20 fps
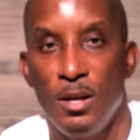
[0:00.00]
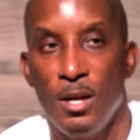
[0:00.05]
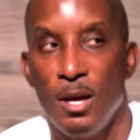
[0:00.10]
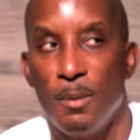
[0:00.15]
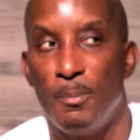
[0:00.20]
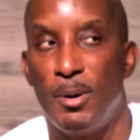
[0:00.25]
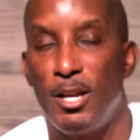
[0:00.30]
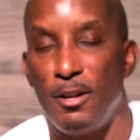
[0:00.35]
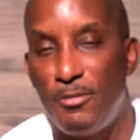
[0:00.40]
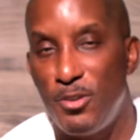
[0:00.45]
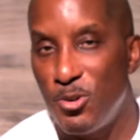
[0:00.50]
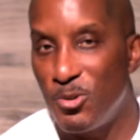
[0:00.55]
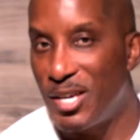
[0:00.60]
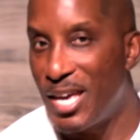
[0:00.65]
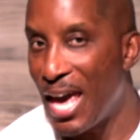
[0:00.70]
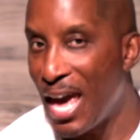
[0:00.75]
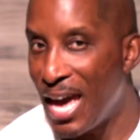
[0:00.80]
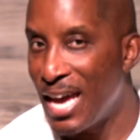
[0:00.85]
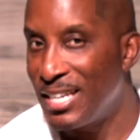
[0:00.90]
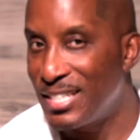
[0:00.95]
But if you
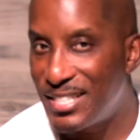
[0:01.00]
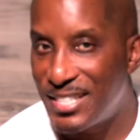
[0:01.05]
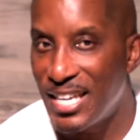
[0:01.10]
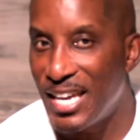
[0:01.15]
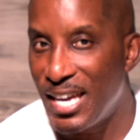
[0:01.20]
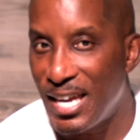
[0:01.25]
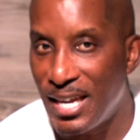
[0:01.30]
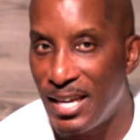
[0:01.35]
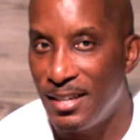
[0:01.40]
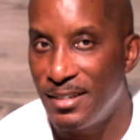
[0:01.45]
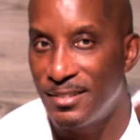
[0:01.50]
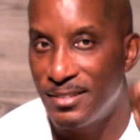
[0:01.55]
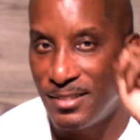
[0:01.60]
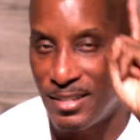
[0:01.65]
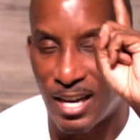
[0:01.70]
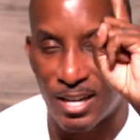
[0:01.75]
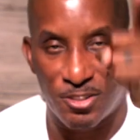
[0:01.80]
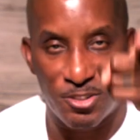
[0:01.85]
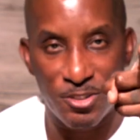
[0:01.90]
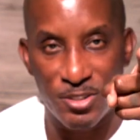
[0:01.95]
can sing,
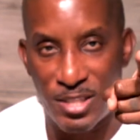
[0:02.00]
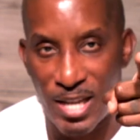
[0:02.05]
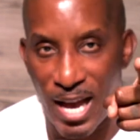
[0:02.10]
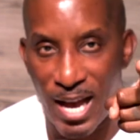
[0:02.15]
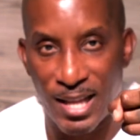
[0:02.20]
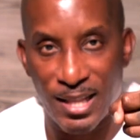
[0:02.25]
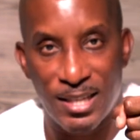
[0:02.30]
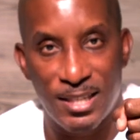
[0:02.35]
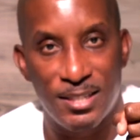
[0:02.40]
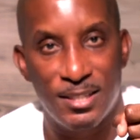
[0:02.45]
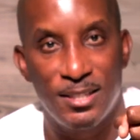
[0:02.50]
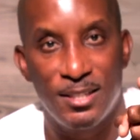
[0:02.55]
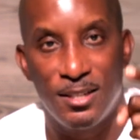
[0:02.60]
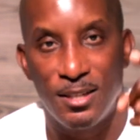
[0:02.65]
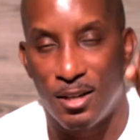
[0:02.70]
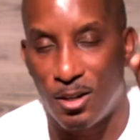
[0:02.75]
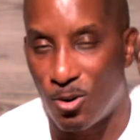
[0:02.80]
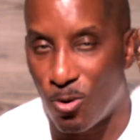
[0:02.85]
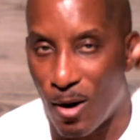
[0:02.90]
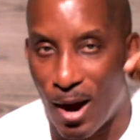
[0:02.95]
natural talent,
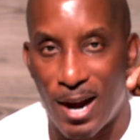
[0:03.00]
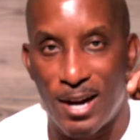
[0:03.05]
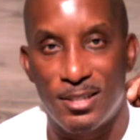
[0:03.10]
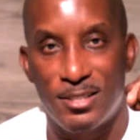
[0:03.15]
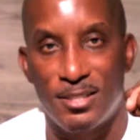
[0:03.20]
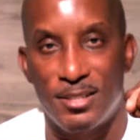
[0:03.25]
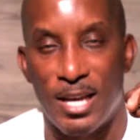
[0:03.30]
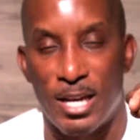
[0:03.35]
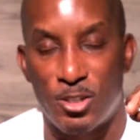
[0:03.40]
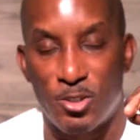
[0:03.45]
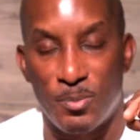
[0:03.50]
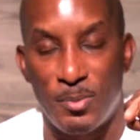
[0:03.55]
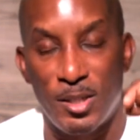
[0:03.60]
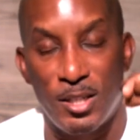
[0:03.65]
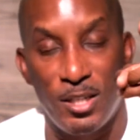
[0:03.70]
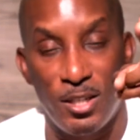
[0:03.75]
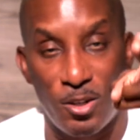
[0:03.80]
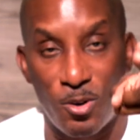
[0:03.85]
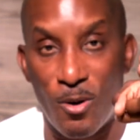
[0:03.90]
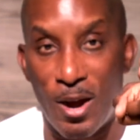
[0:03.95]
acquired natural
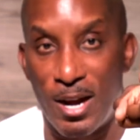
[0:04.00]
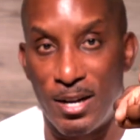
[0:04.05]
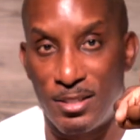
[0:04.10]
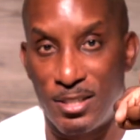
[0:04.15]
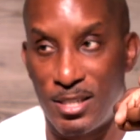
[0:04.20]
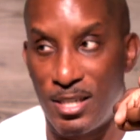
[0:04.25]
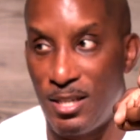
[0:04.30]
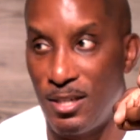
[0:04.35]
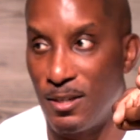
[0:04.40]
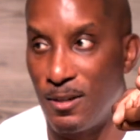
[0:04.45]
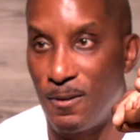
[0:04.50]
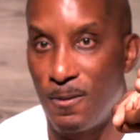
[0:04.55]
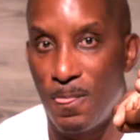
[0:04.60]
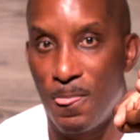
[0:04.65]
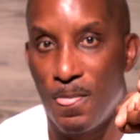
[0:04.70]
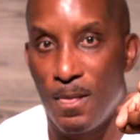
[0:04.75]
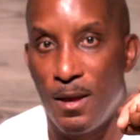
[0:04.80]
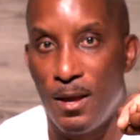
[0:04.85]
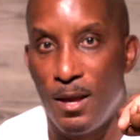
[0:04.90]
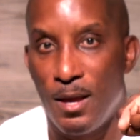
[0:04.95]
ability, acquired skill,
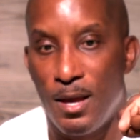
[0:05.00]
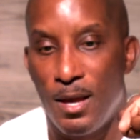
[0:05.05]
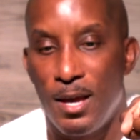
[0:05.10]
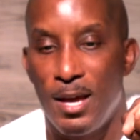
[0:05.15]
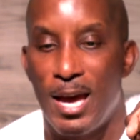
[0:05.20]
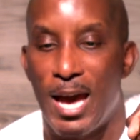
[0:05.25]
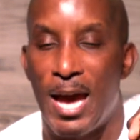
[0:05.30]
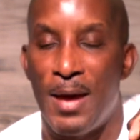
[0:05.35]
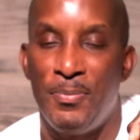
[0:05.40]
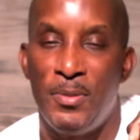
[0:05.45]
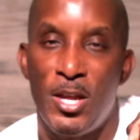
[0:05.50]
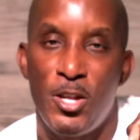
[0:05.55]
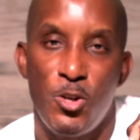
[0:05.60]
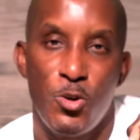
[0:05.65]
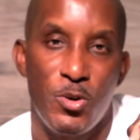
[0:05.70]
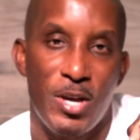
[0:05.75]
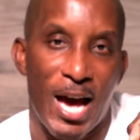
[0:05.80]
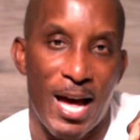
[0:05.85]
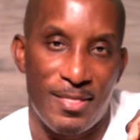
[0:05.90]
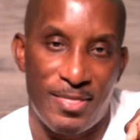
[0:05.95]
and then you
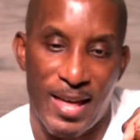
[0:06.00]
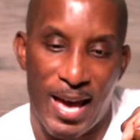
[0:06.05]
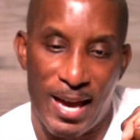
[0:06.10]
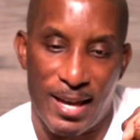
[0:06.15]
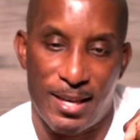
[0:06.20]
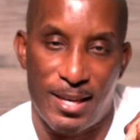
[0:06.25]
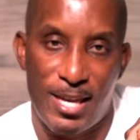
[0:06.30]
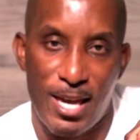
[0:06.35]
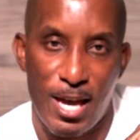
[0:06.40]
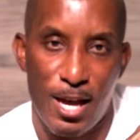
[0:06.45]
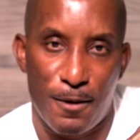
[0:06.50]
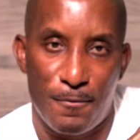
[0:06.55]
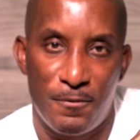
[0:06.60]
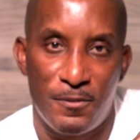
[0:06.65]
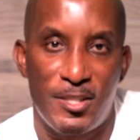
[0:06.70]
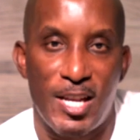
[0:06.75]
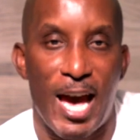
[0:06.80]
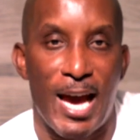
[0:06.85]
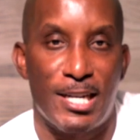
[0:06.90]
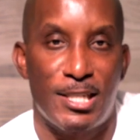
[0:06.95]
got that gift
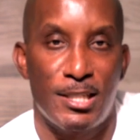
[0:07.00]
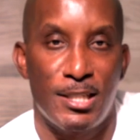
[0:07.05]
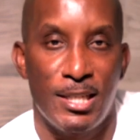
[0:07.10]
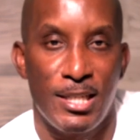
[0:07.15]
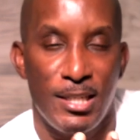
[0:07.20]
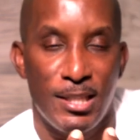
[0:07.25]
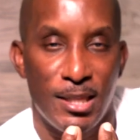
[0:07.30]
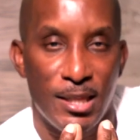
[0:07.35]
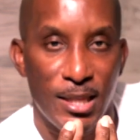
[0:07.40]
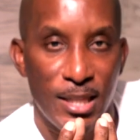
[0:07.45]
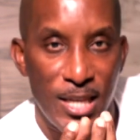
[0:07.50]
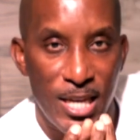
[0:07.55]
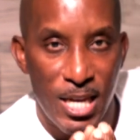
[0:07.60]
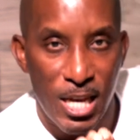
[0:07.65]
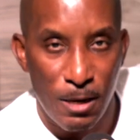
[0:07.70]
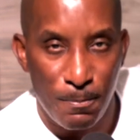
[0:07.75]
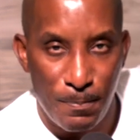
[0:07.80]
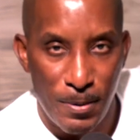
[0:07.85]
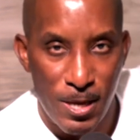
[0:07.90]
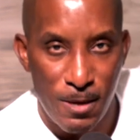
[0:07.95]
to actually
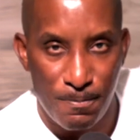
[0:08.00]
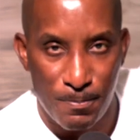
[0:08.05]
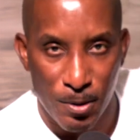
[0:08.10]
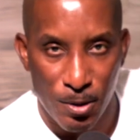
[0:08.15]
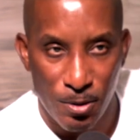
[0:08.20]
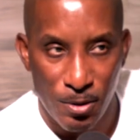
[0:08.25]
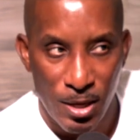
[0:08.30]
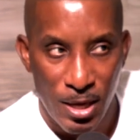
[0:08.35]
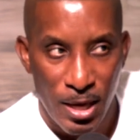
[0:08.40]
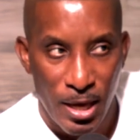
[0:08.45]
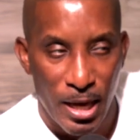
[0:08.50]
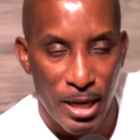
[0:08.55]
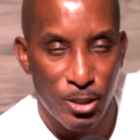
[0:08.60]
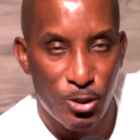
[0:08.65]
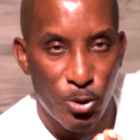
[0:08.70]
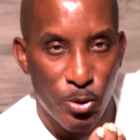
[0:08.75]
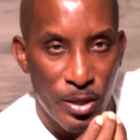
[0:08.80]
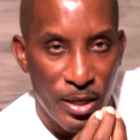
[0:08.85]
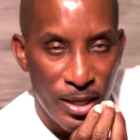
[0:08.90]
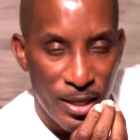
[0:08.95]
lead people
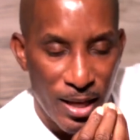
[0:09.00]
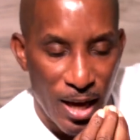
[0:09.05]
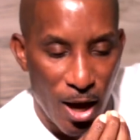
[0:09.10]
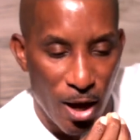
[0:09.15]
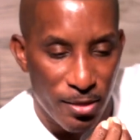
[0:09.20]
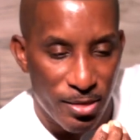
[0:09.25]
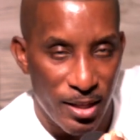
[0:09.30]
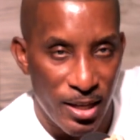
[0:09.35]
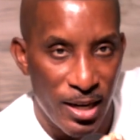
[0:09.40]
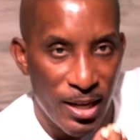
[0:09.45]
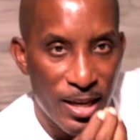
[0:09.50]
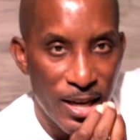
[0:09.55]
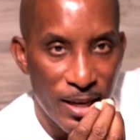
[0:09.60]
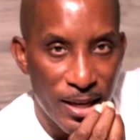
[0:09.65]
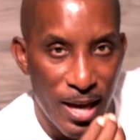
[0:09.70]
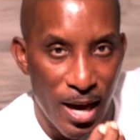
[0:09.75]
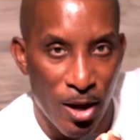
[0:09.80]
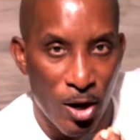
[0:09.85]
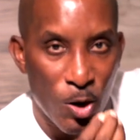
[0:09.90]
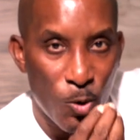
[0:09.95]
into an authentic
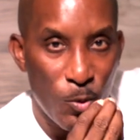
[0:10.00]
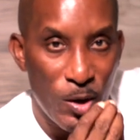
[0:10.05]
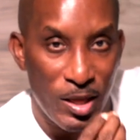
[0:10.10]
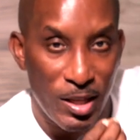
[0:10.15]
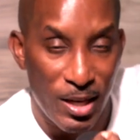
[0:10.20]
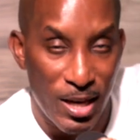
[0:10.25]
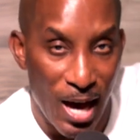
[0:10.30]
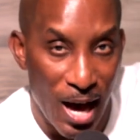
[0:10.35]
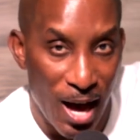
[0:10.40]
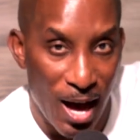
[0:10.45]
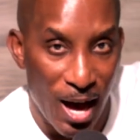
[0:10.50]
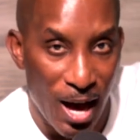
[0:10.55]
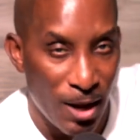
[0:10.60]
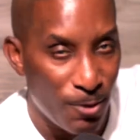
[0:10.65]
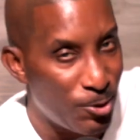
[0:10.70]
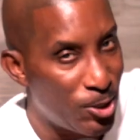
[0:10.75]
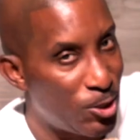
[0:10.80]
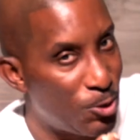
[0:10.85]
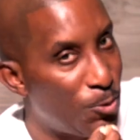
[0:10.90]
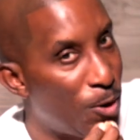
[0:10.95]
encounter with God,
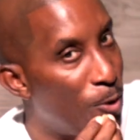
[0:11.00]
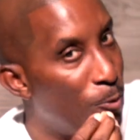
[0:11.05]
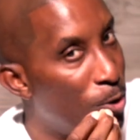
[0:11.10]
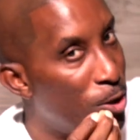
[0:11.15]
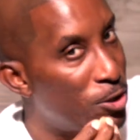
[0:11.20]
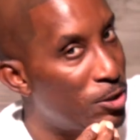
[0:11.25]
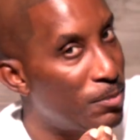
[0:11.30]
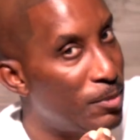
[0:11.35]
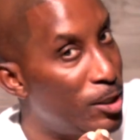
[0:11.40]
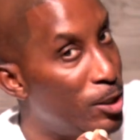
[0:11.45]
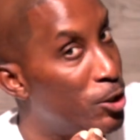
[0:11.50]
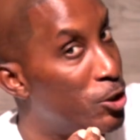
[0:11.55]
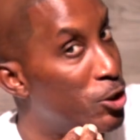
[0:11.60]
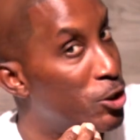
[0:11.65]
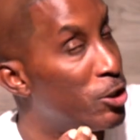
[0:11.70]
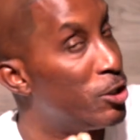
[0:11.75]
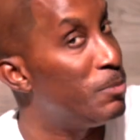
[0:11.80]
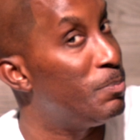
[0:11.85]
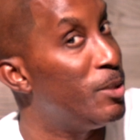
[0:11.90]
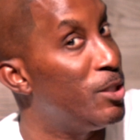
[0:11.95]
which is what worship leaders
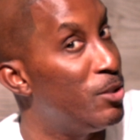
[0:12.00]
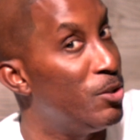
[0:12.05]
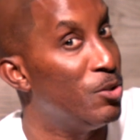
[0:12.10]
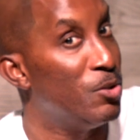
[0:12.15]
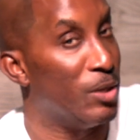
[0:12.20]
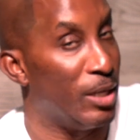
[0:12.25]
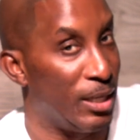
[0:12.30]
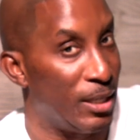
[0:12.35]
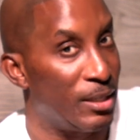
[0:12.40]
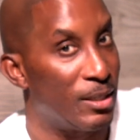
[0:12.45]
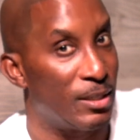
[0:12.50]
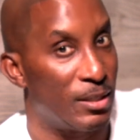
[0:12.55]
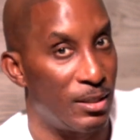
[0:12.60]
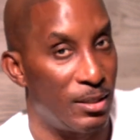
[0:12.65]
should be doing.